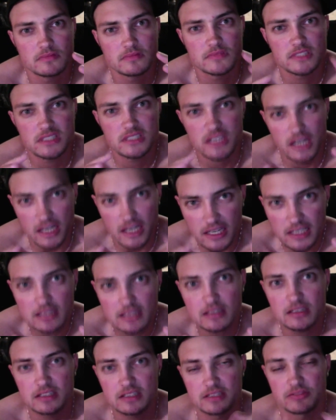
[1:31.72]
tight
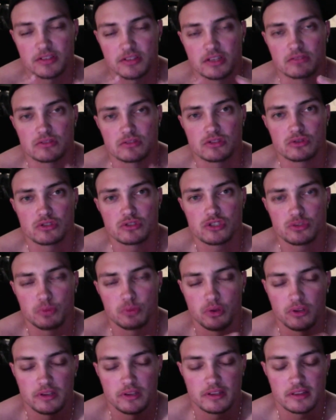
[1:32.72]
because everything was so
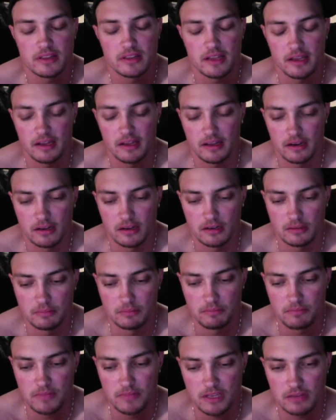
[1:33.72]
swollen that
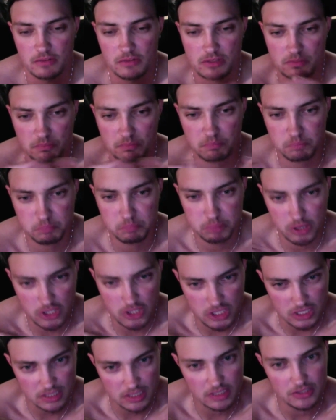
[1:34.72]
it was
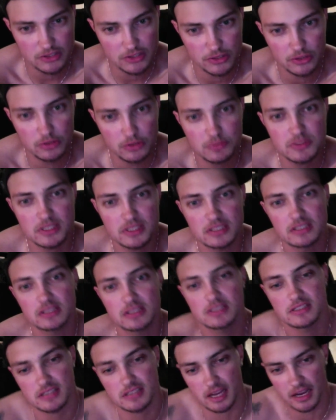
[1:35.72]
pushing the tubes into the
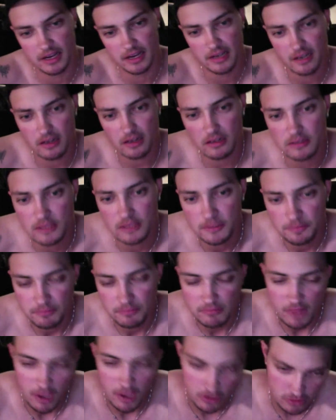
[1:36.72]
side here.
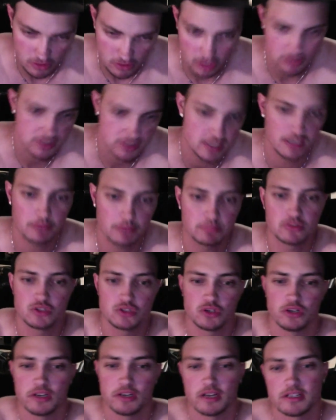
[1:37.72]
I'll stand up and show
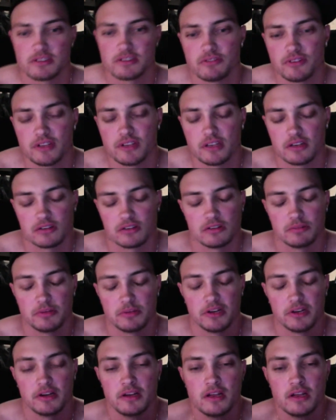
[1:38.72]
you guys everything here in a
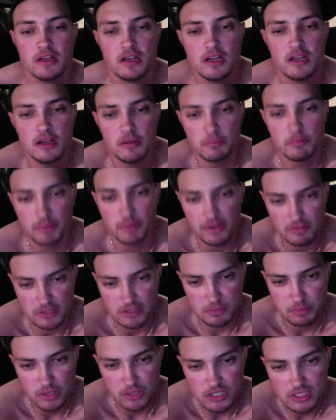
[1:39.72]
minute. But it was
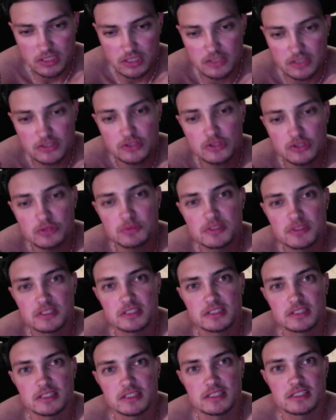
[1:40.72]
pushing the tubes
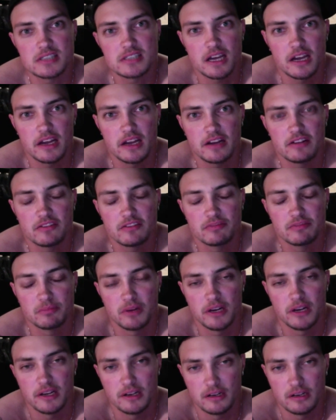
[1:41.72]
into the side of
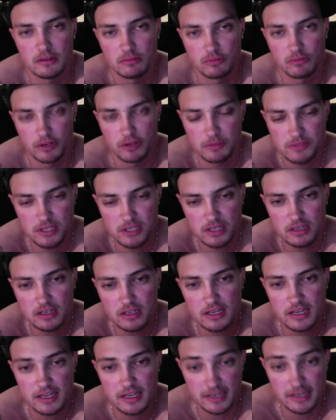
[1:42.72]
my ribs
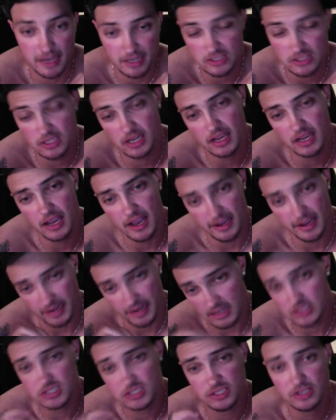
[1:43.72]
there, and actually I
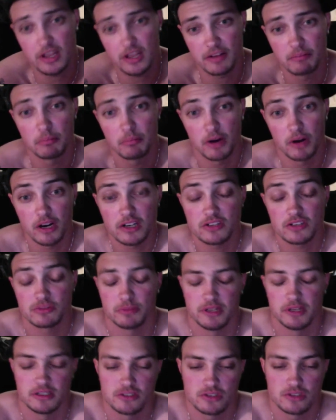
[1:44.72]
actually still have marks from
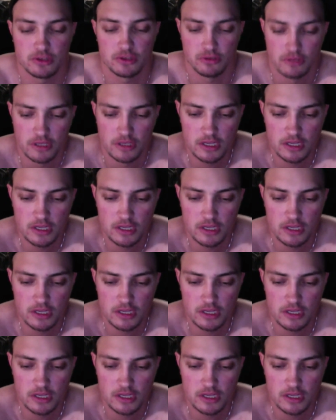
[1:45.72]
it. So